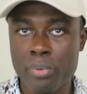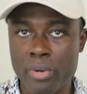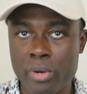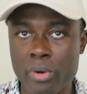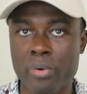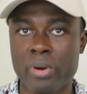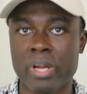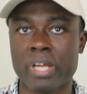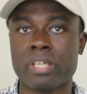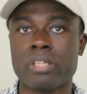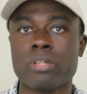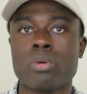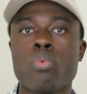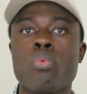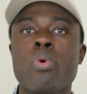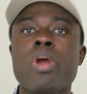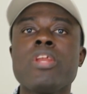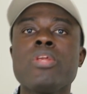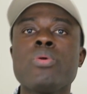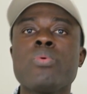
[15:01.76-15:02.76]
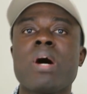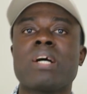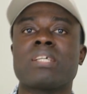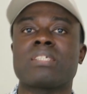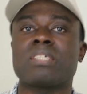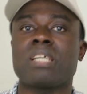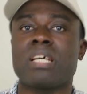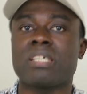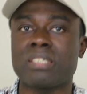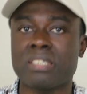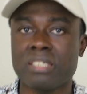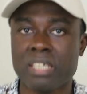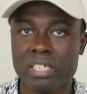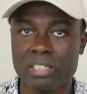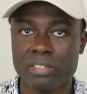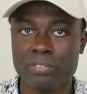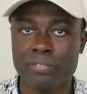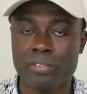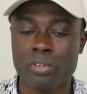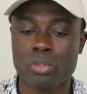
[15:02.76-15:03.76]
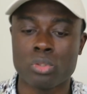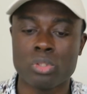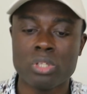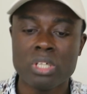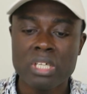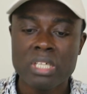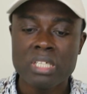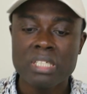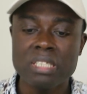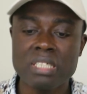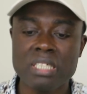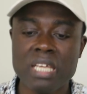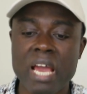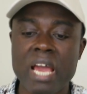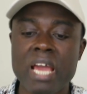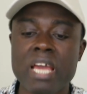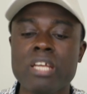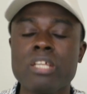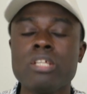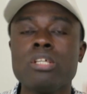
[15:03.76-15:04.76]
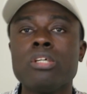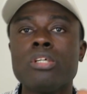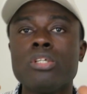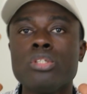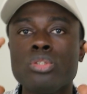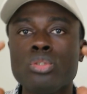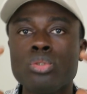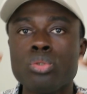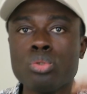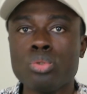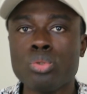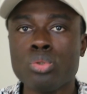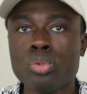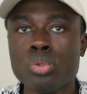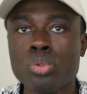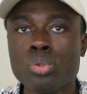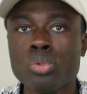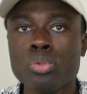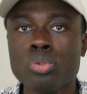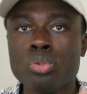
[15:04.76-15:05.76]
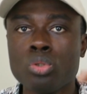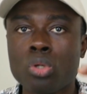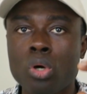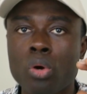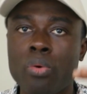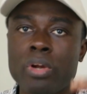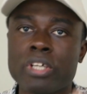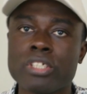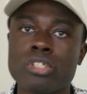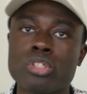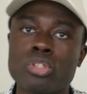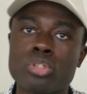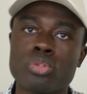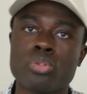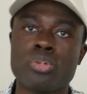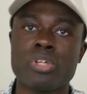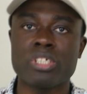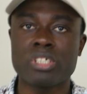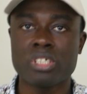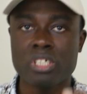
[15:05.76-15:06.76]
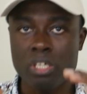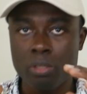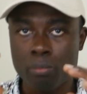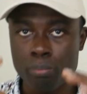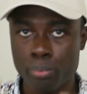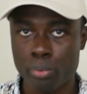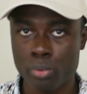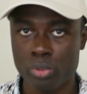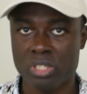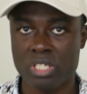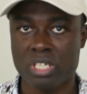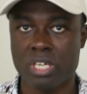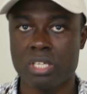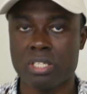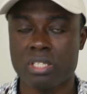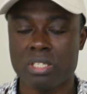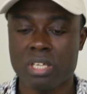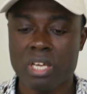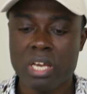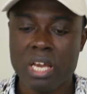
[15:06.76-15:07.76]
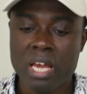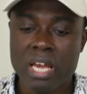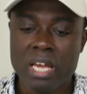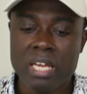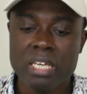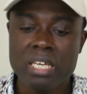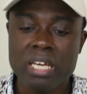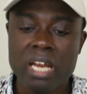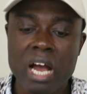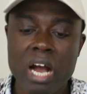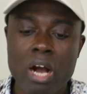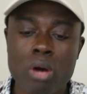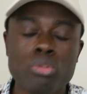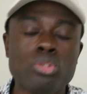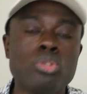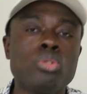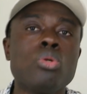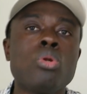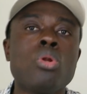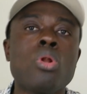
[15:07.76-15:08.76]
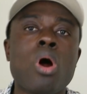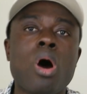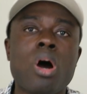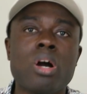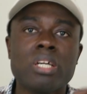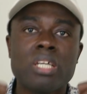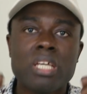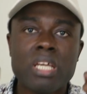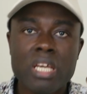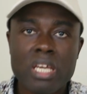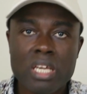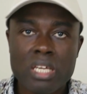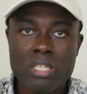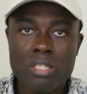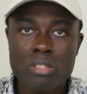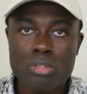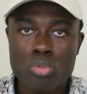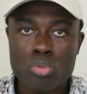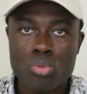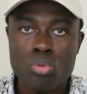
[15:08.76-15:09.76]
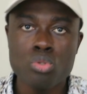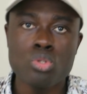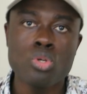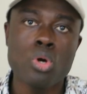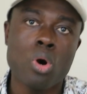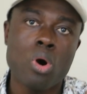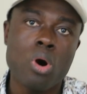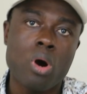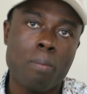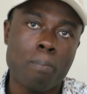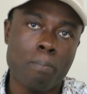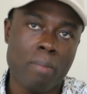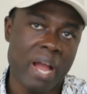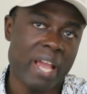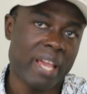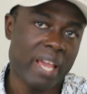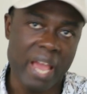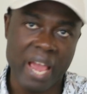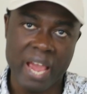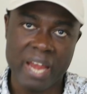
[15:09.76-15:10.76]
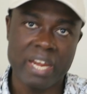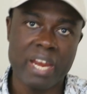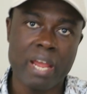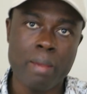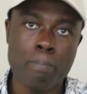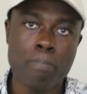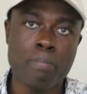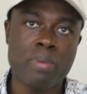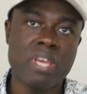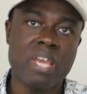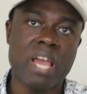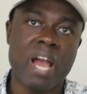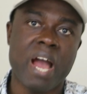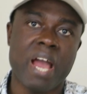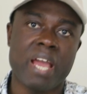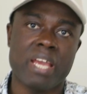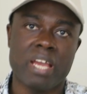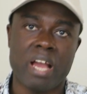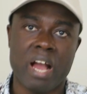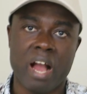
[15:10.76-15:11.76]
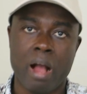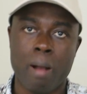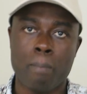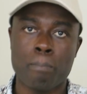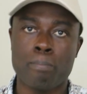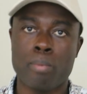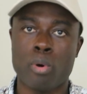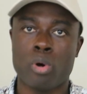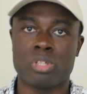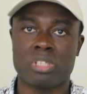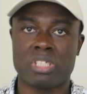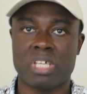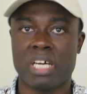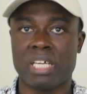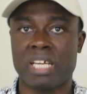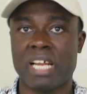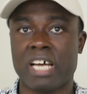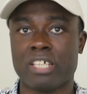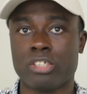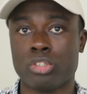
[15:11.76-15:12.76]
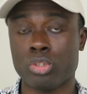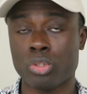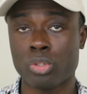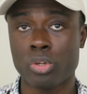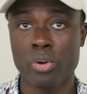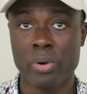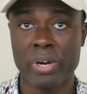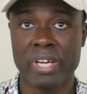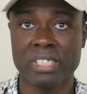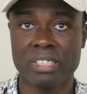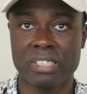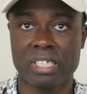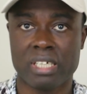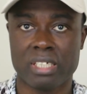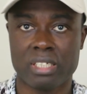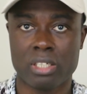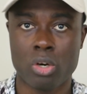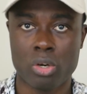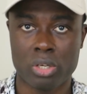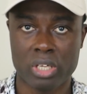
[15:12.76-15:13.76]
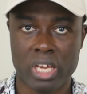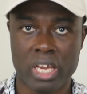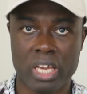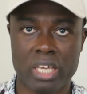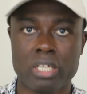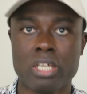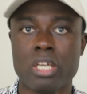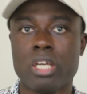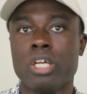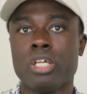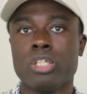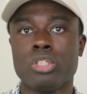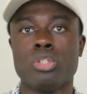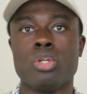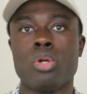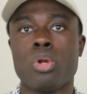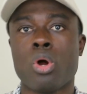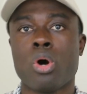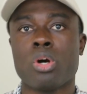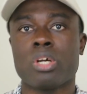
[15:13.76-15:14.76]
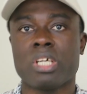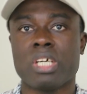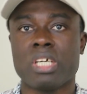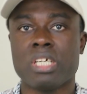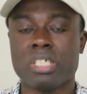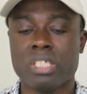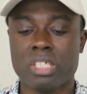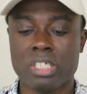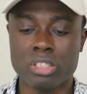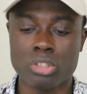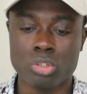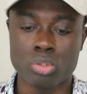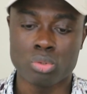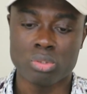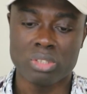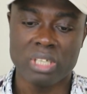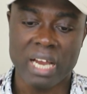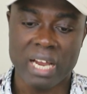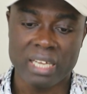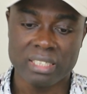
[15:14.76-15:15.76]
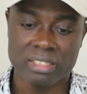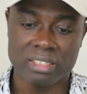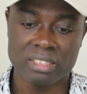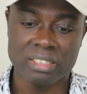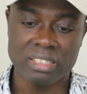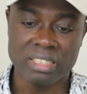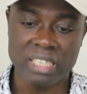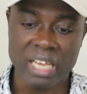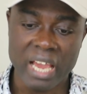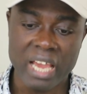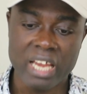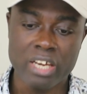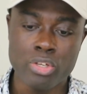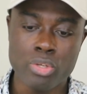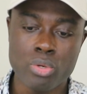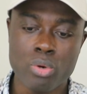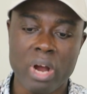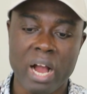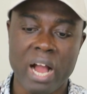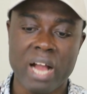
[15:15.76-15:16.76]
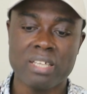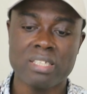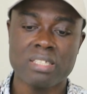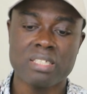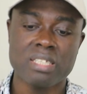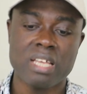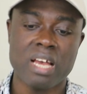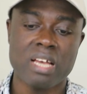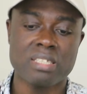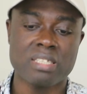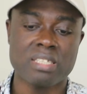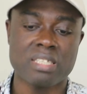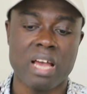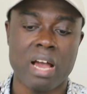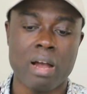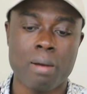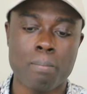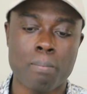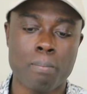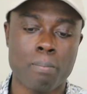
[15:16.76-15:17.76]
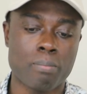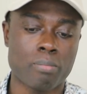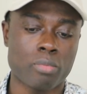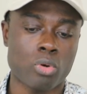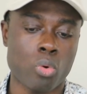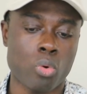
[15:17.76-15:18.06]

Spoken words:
period. When you are successful, then you do your registration process. Now you log into your my NMBI portal that you created, okay? You log into that, then you answer some